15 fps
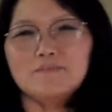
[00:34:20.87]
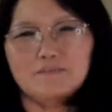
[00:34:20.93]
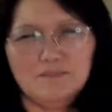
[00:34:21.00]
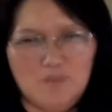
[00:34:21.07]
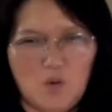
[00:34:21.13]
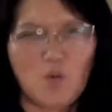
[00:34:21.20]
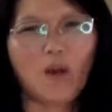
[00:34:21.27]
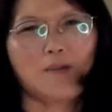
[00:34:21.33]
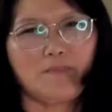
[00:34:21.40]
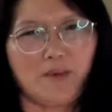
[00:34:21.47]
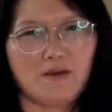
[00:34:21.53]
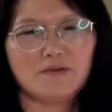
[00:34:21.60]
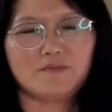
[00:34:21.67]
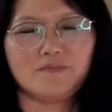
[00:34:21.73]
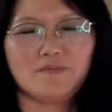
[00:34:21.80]
white
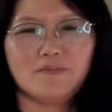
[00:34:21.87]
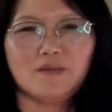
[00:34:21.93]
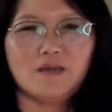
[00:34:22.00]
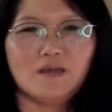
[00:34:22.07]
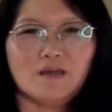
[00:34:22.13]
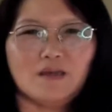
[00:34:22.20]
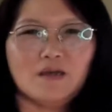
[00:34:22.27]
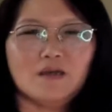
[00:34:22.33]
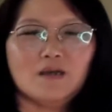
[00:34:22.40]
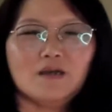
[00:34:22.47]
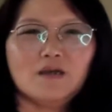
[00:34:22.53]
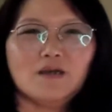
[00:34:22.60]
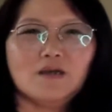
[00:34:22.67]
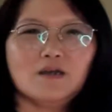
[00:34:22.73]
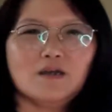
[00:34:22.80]
belt,
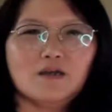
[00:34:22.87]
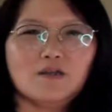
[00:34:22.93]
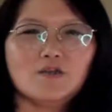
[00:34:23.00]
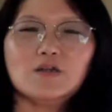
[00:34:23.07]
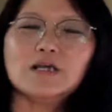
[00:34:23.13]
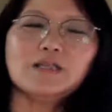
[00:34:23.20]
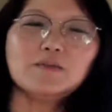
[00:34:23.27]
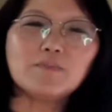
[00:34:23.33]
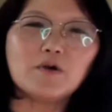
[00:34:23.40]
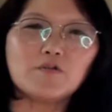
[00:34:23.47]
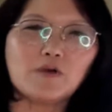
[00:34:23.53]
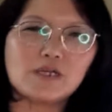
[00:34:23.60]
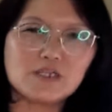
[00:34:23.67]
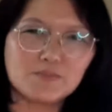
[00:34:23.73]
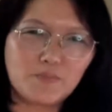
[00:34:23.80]
you learn about
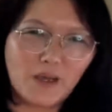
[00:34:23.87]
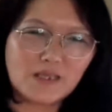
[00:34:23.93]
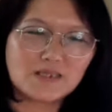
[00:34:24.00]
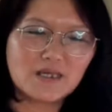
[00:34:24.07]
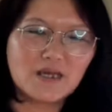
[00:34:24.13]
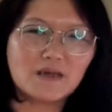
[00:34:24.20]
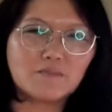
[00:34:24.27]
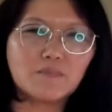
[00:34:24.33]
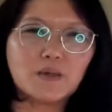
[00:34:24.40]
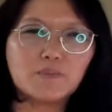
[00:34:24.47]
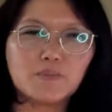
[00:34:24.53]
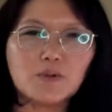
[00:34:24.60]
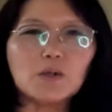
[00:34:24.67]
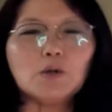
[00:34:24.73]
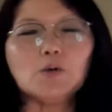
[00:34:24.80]
respecting
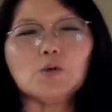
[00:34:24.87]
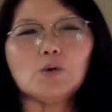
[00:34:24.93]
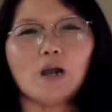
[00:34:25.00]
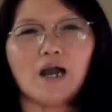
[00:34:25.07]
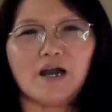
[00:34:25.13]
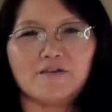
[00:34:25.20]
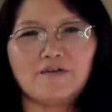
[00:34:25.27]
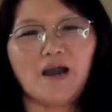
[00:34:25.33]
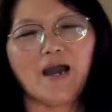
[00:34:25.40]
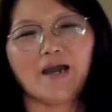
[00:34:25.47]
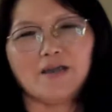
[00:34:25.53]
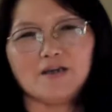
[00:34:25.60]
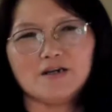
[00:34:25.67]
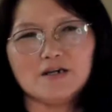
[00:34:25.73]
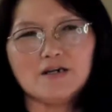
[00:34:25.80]
people who have
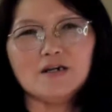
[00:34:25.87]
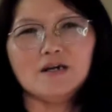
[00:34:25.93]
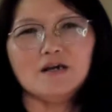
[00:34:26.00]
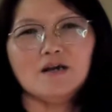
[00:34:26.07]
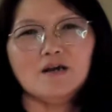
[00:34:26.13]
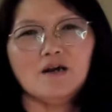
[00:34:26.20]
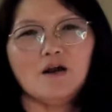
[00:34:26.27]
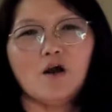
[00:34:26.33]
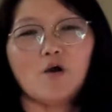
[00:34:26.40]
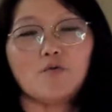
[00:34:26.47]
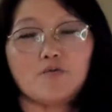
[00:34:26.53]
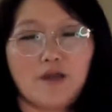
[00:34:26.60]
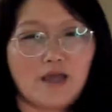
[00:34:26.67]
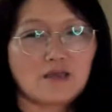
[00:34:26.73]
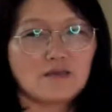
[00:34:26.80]
higher
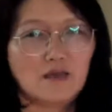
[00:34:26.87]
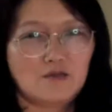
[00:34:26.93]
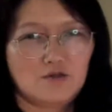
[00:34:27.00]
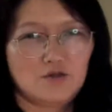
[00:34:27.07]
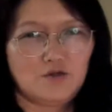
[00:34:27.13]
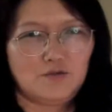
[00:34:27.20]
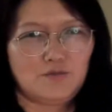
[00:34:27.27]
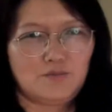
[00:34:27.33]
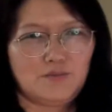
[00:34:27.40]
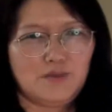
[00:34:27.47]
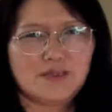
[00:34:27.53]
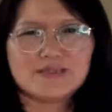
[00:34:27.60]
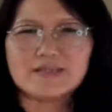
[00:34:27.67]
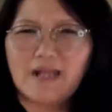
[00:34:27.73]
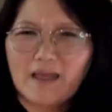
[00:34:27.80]
rank than you.
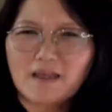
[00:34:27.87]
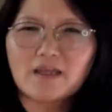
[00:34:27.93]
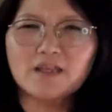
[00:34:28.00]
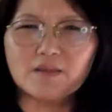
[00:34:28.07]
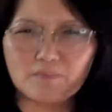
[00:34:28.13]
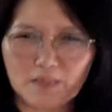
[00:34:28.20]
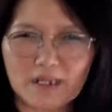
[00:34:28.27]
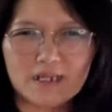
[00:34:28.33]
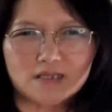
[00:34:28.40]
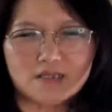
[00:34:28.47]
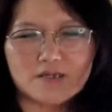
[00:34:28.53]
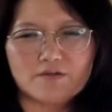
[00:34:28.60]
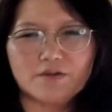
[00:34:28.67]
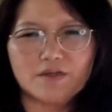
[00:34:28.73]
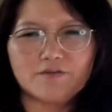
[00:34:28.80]
It's like in the
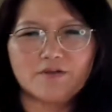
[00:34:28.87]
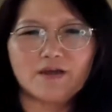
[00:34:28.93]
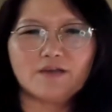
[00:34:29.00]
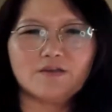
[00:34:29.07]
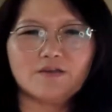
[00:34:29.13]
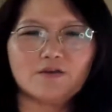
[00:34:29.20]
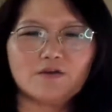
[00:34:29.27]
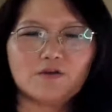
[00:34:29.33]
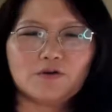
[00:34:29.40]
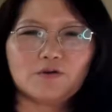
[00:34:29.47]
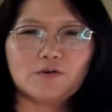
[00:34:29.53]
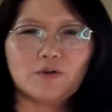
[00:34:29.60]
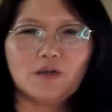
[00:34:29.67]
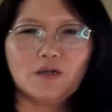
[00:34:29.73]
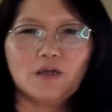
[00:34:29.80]
military, right?
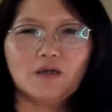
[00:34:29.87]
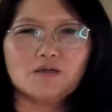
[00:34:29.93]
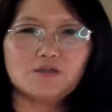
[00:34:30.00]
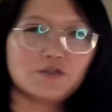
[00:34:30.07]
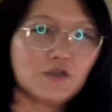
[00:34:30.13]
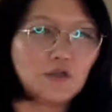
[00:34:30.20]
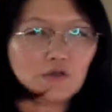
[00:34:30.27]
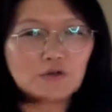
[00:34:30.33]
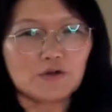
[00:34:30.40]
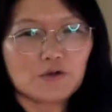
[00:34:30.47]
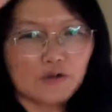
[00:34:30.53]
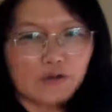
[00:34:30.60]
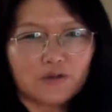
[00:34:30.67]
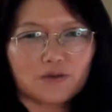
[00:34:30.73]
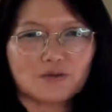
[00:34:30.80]
You
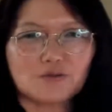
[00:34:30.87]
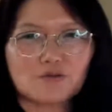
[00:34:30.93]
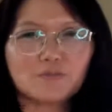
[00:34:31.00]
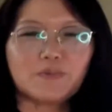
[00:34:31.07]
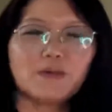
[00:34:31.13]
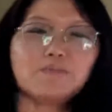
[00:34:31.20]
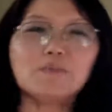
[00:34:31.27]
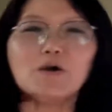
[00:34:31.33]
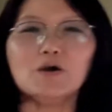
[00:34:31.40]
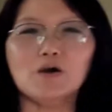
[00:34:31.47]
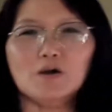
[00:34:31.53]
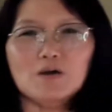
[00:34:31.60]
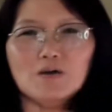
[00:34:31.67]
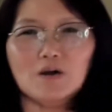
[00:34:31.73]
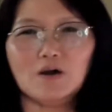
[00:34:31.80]
salute to people
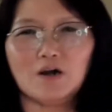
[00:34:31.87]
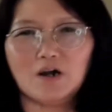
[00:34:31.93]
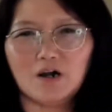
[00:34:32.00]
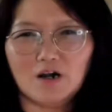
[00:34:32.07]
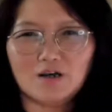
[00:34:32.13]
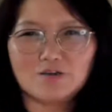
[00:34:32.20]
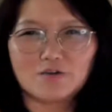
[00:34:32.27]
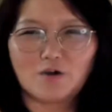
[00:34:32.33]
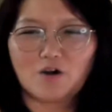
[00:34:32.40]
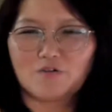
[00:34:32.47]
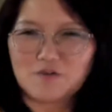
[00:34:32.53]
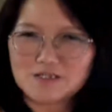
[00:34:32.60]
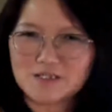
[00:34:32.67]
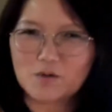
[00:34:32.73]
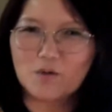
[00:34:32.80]
or to
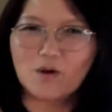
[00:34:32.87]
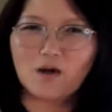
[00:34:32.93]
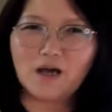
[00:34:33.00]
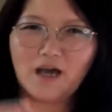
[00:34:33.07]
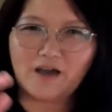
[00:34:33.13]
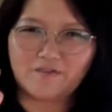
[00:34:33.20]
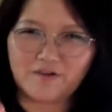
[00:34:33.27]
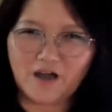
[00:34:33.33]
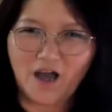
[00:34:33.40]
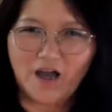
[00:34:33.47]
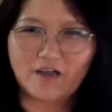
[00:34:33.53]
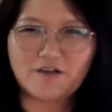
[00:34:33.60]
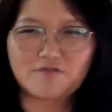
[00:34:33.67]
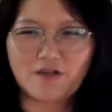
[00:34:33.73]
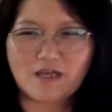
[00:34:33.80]
officers who have a
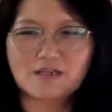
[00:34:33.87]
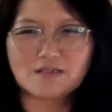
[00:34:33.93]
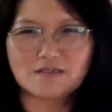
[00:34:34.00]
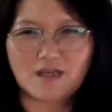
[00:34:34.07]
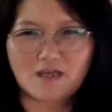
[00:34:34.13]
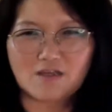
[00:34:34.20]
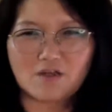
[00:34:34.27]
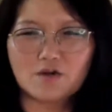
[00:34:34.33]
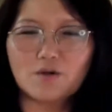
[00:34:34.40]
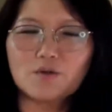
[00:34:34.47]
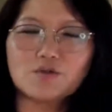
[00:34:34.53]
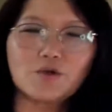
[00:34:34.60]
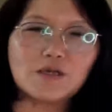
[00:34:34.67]
higher rank than you. So